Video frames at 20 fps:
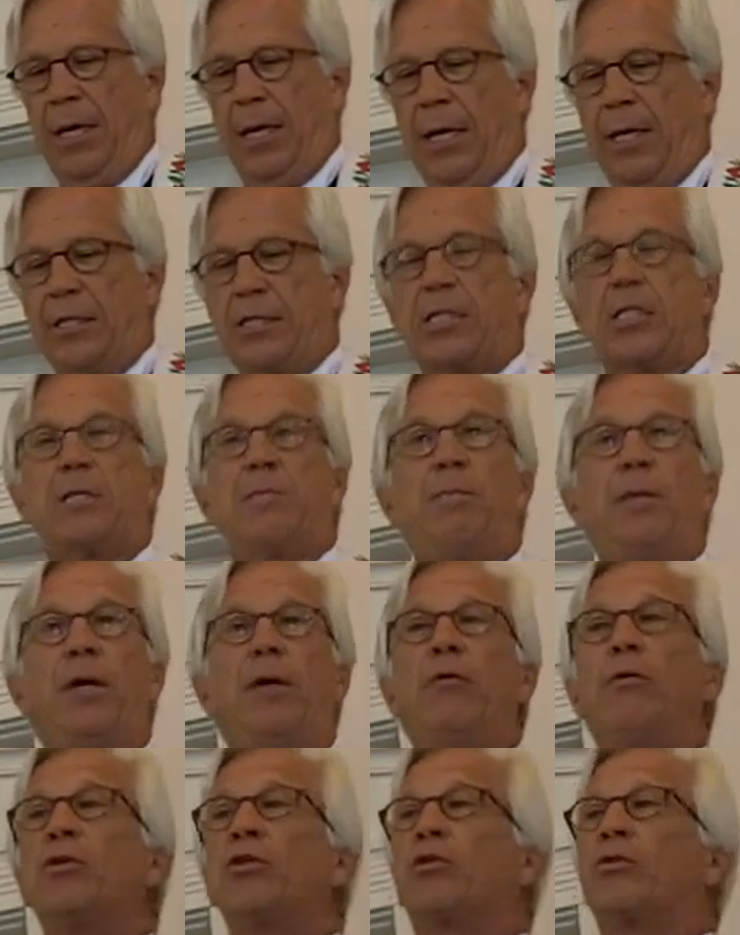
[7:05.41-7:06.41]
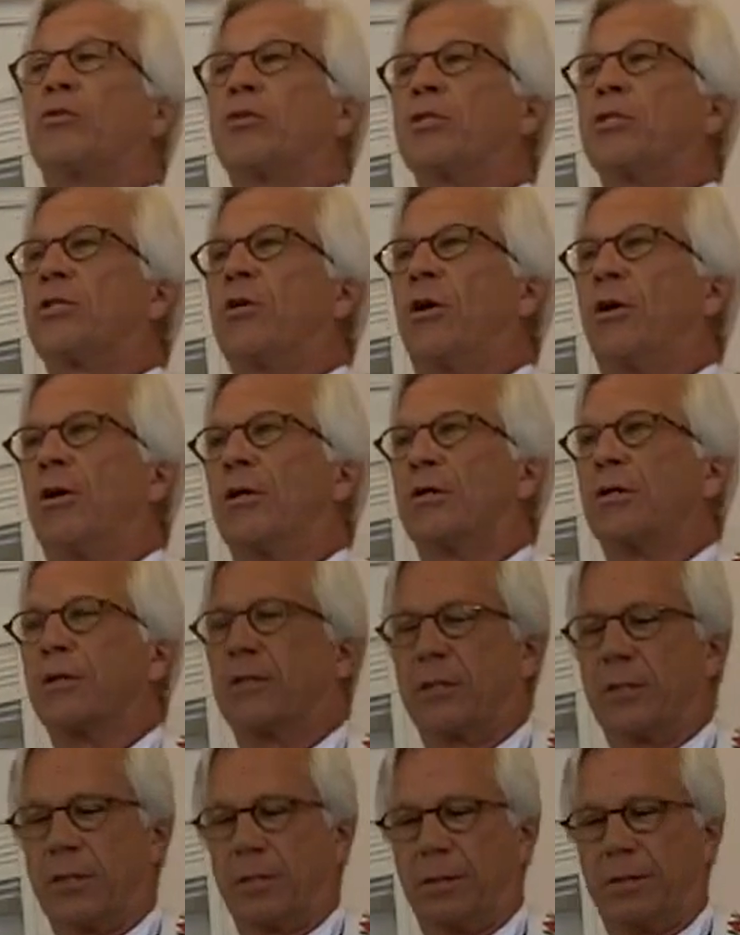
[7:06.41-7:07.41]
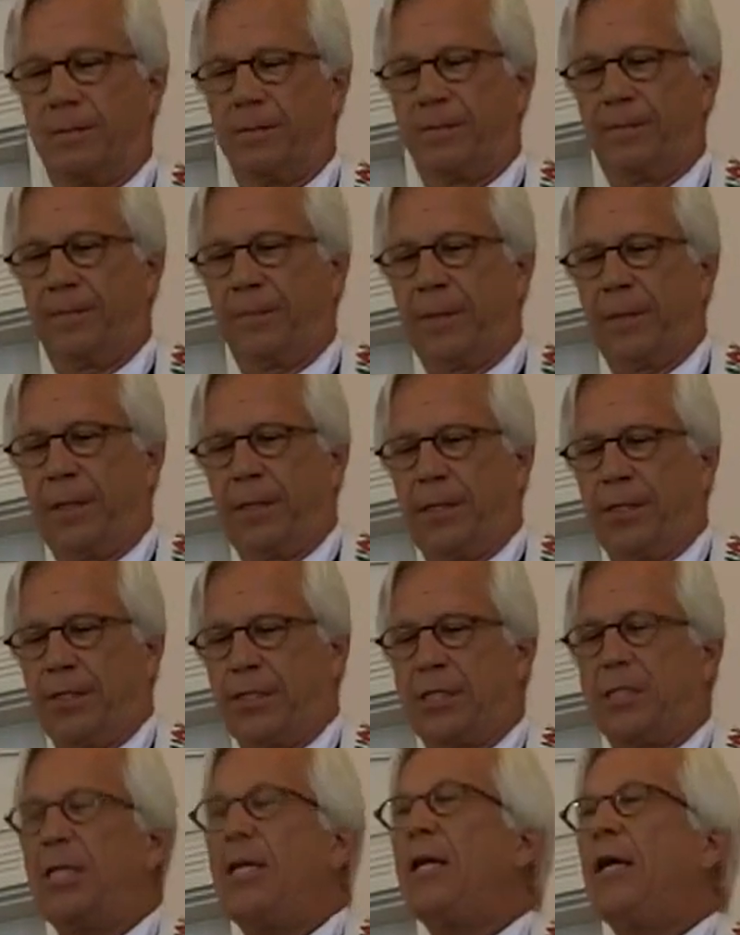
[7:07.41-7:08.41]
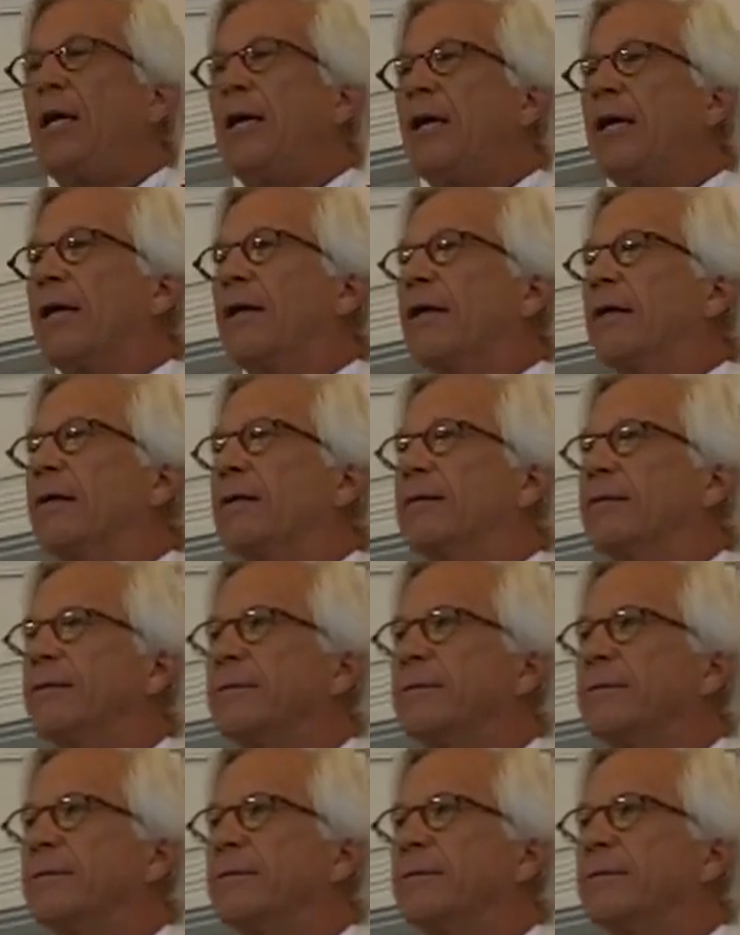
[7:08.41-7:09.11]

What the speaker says: and spiritual songs, singing